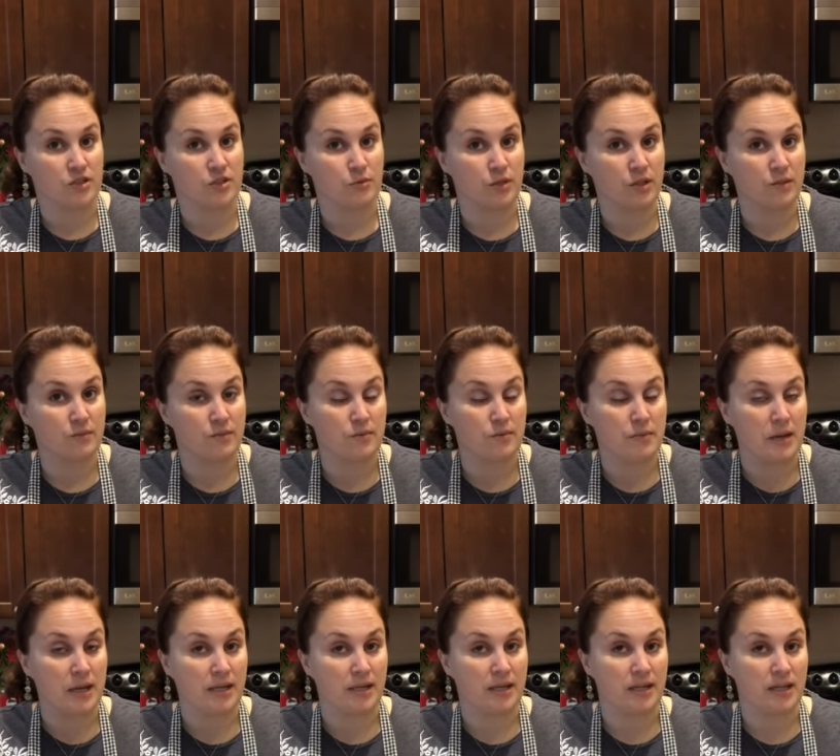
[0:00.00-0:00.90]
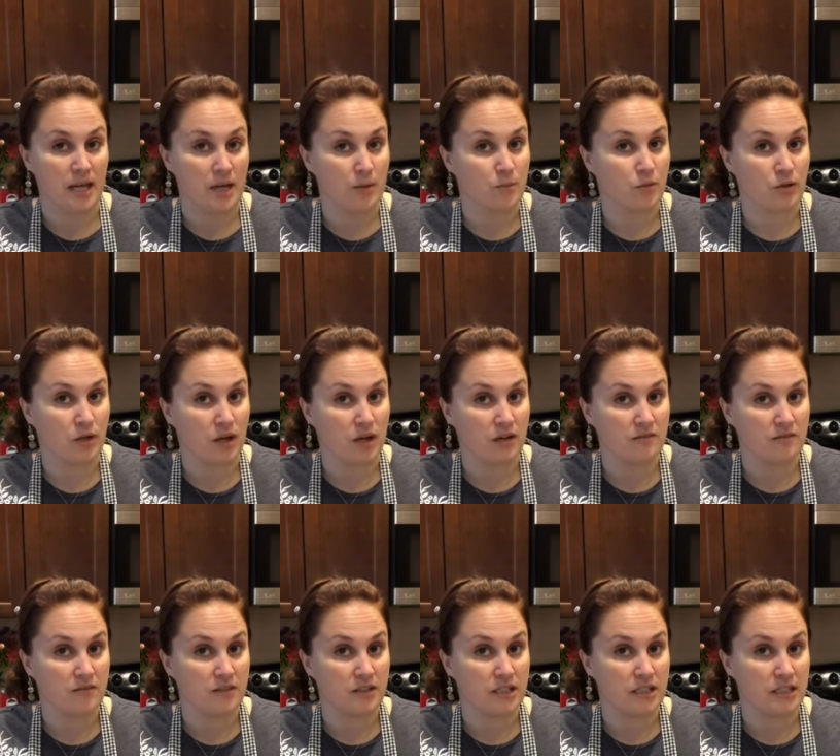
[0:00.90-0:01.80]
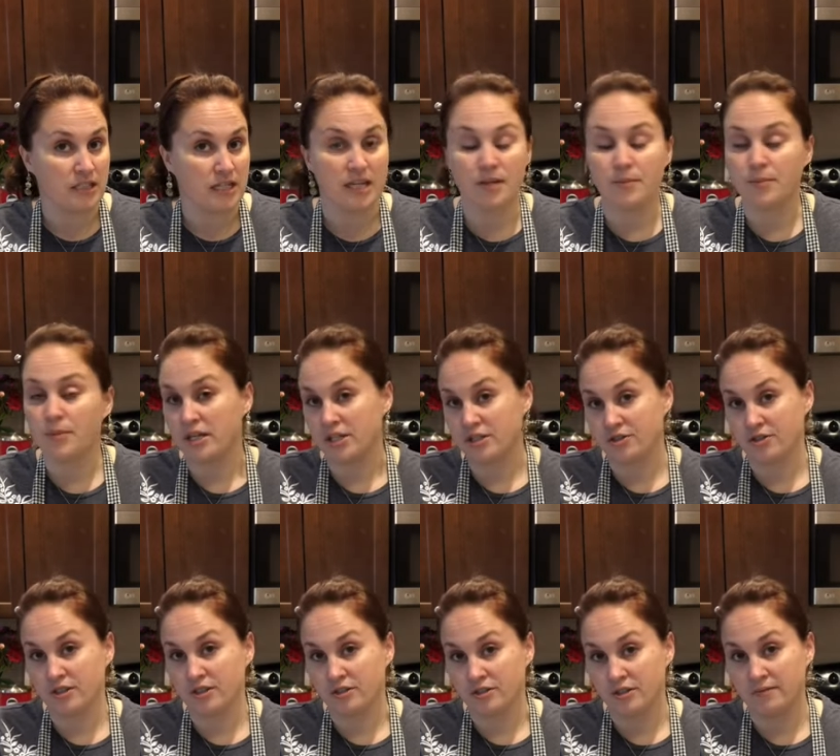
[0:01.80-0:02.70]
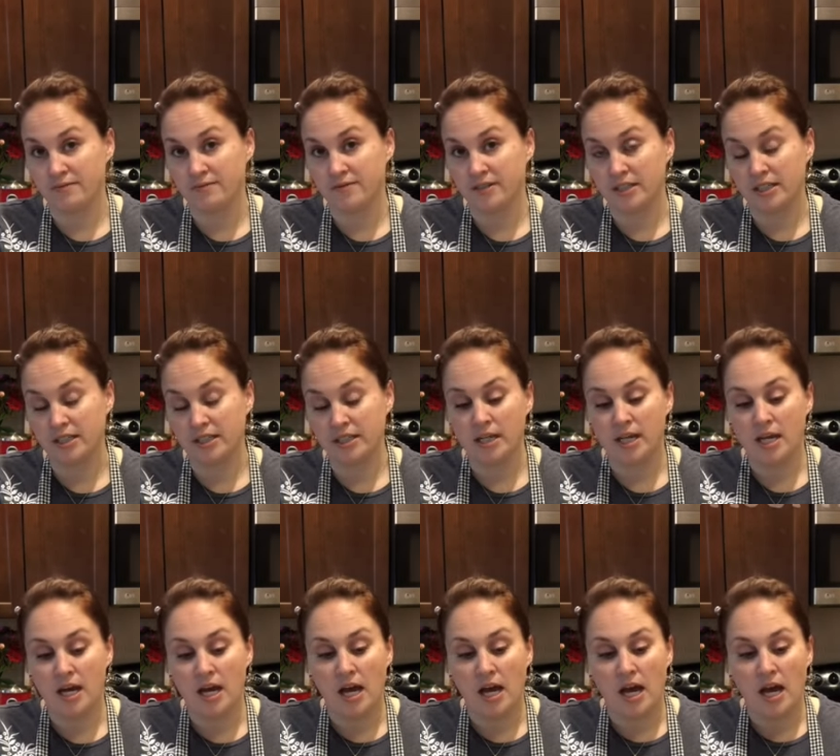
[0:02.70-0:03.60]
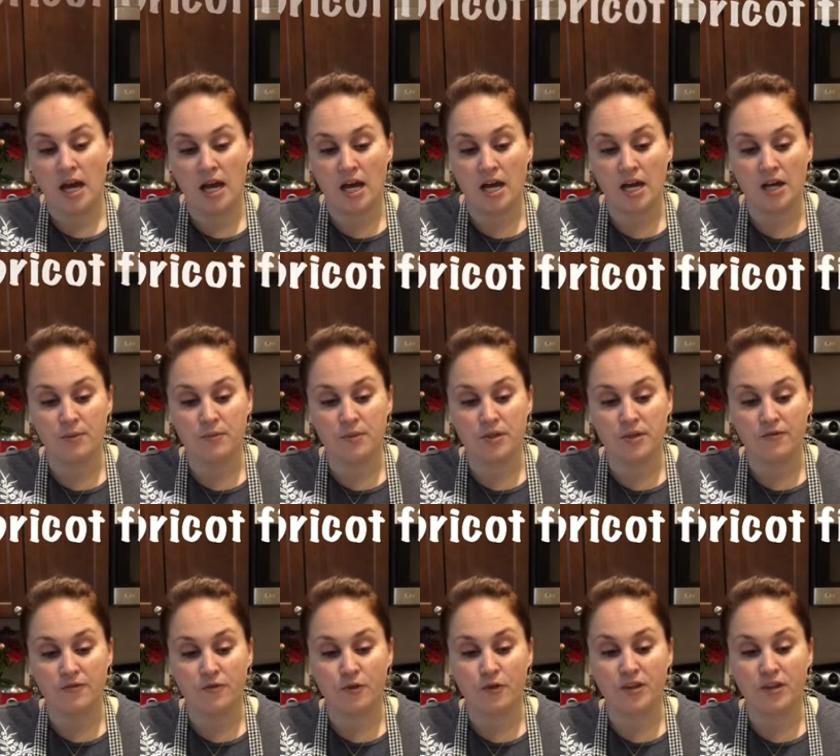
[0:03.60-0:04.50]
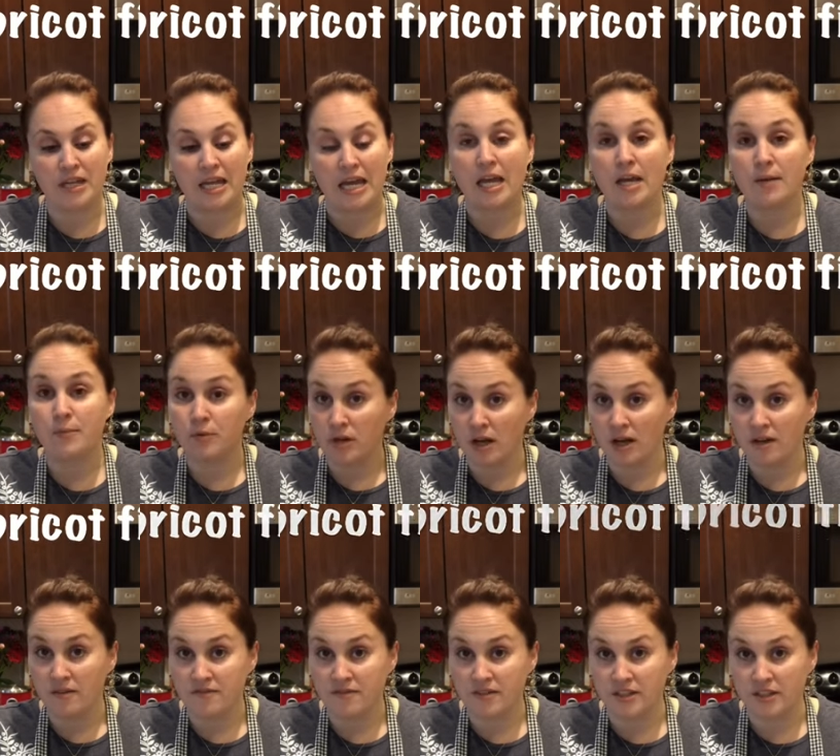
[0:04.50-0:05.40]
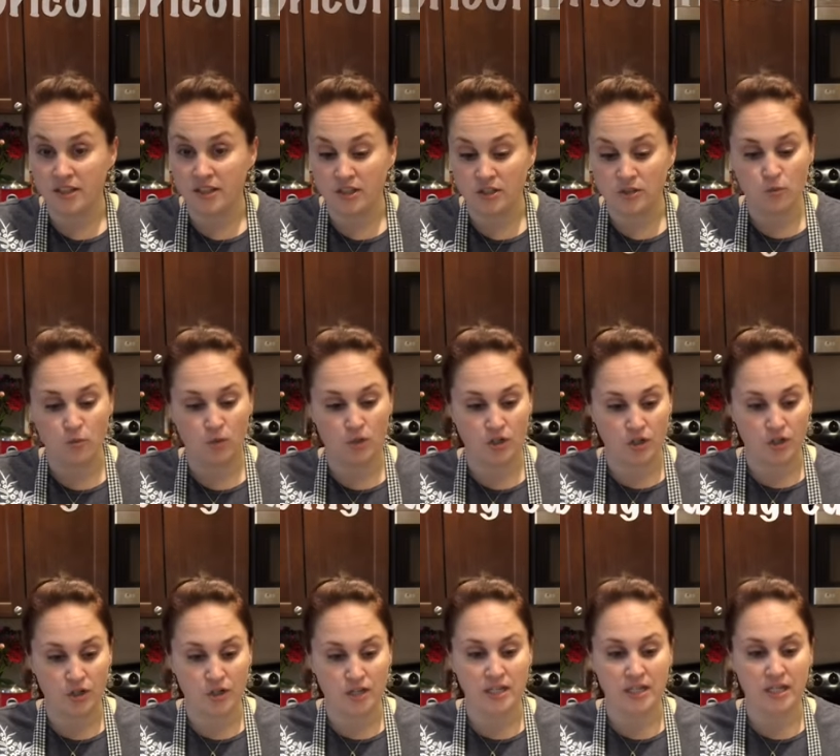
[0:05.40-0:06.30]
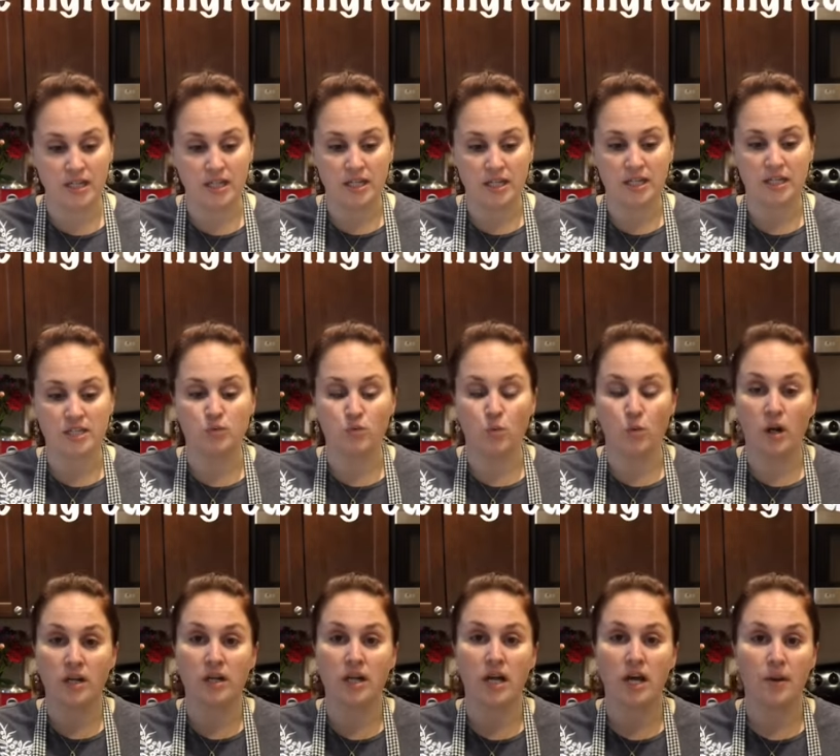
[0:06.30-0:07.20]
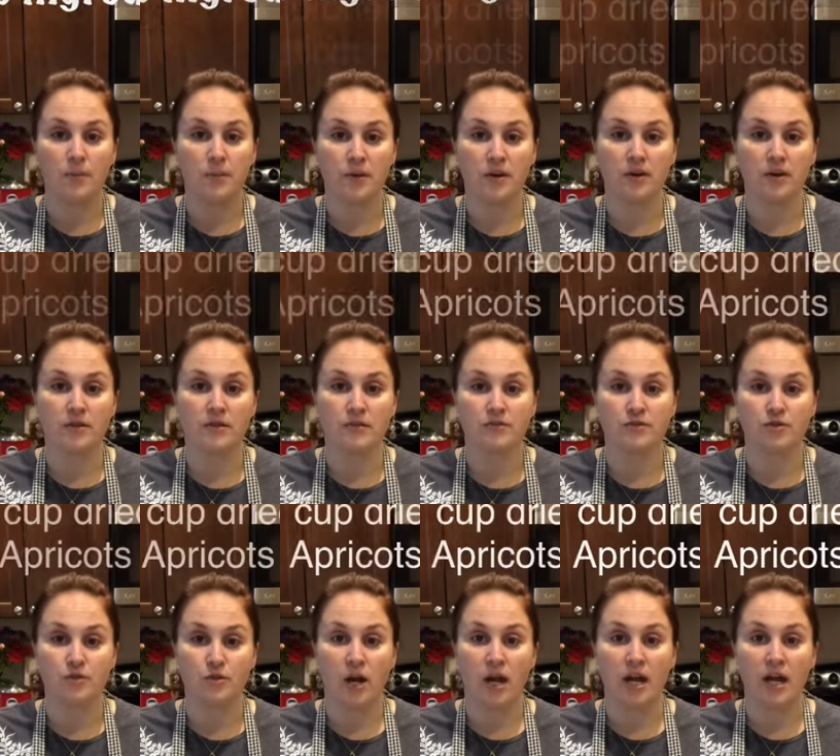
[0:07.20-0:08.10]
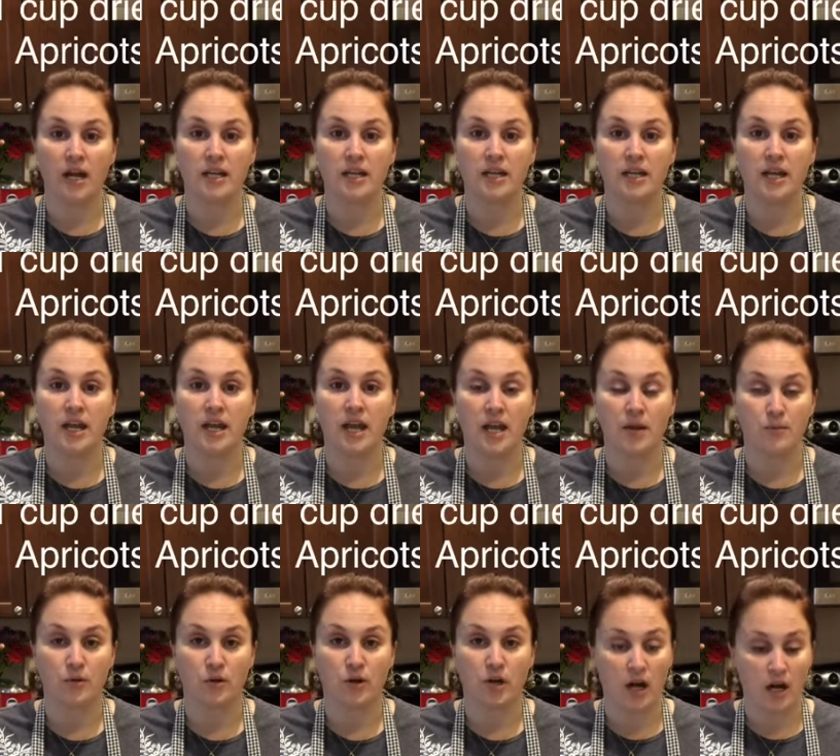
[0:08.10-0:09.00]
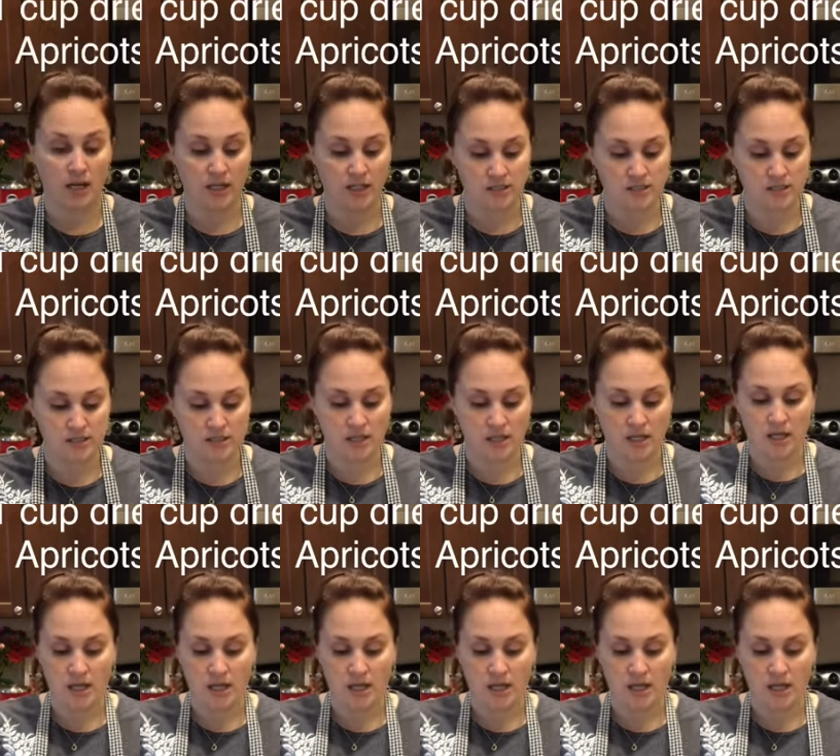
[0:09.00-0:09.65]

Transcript: So we're gonna be making an apricot filling and a pastry cream filling. Um, for the apricot filling, what you're gonna need is one cup of dried apricots.